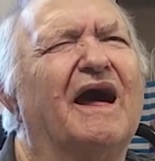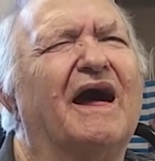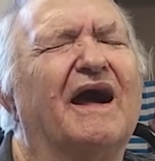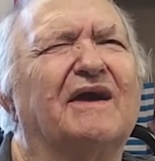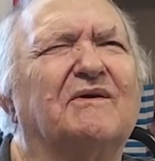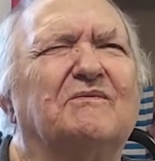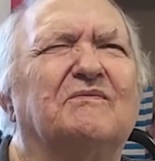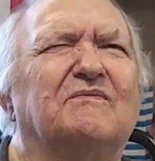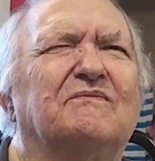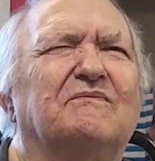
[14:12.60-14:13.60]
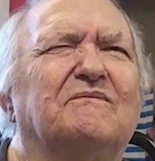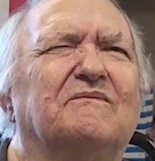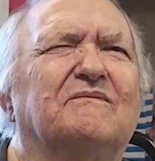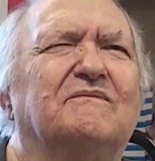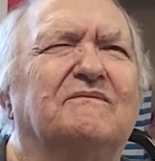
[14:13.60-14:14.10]
I
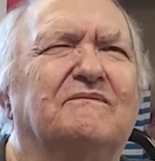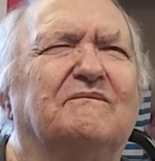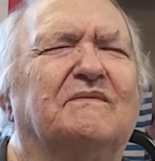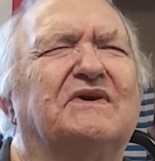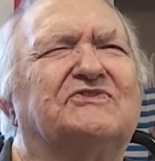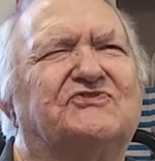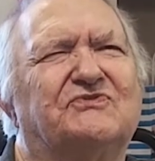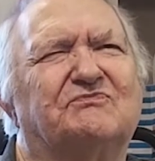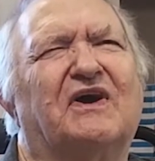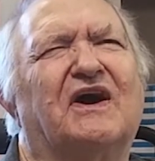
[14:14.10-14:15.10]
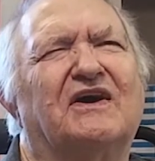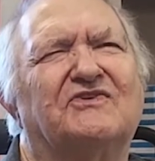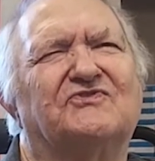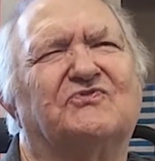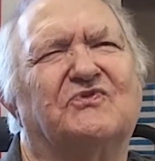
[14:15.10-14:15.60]
met some
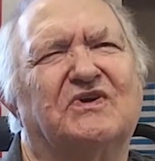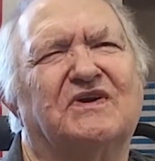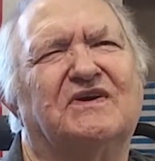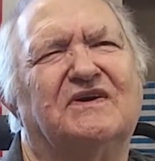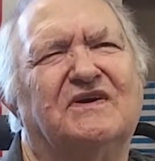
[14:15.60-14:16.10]
guys. We